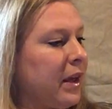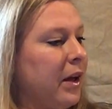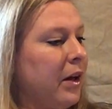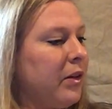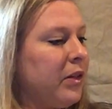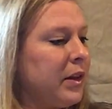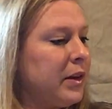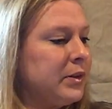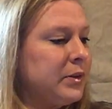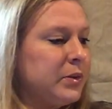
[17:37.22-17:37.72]

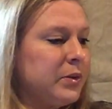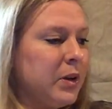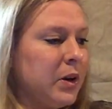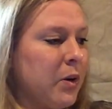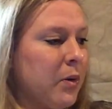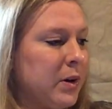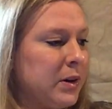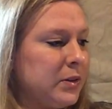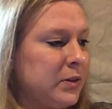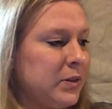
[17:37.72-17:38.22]
Health history
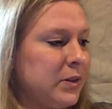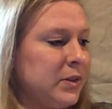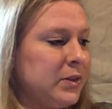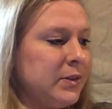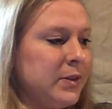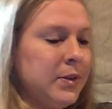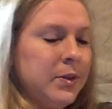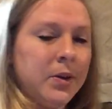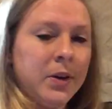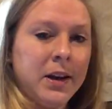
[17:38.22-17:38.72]

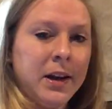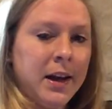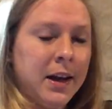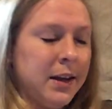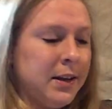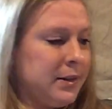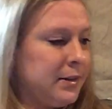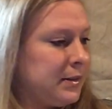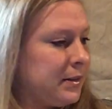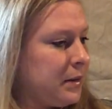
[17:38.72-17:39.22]
questions you can
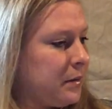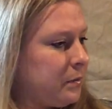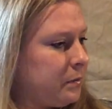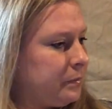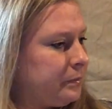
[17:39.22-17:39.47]
ask.